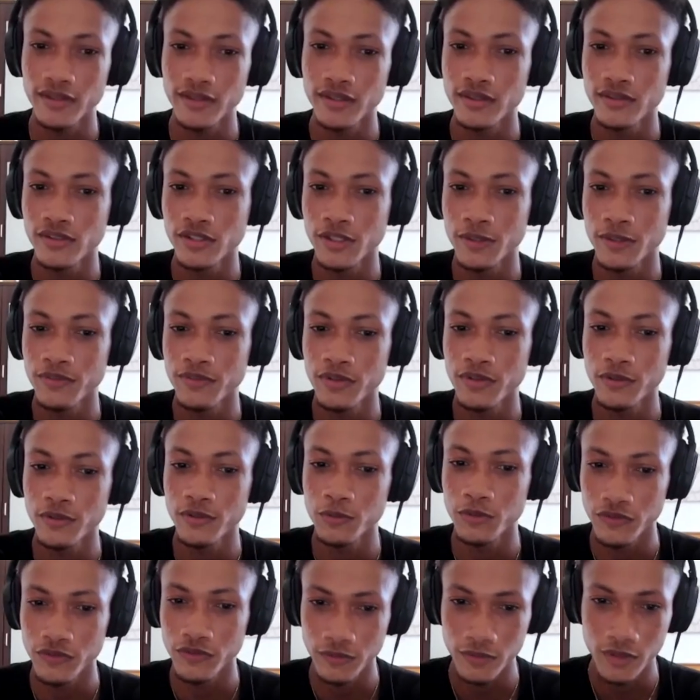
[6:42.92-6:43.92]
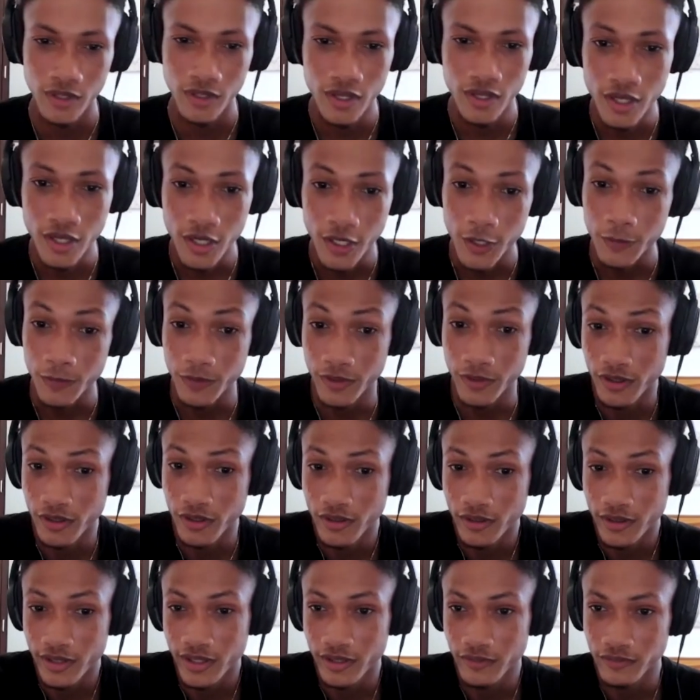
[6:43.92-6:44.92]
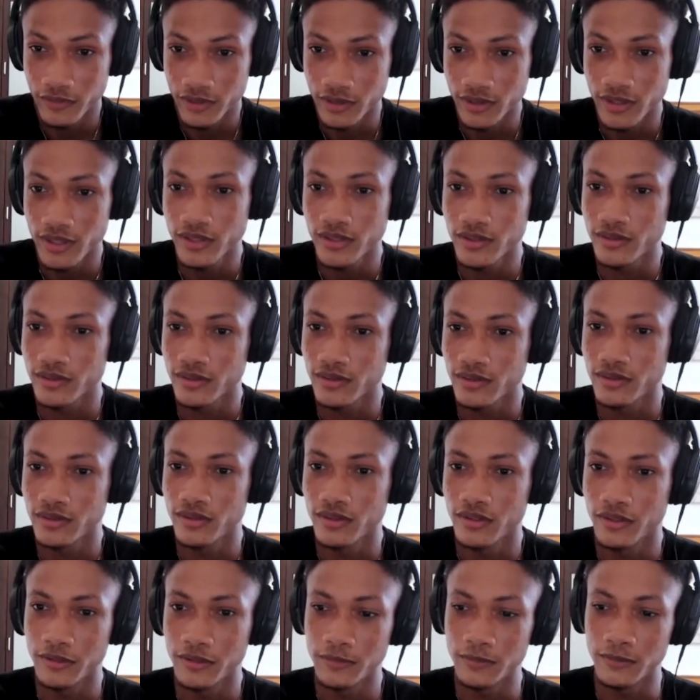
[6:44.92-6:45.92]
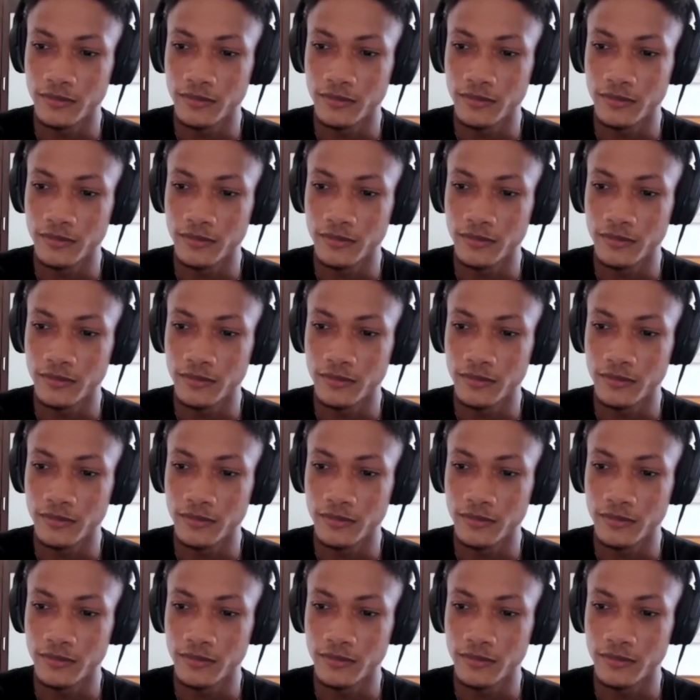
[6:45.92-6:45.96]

I think it's something we've we all can relate to.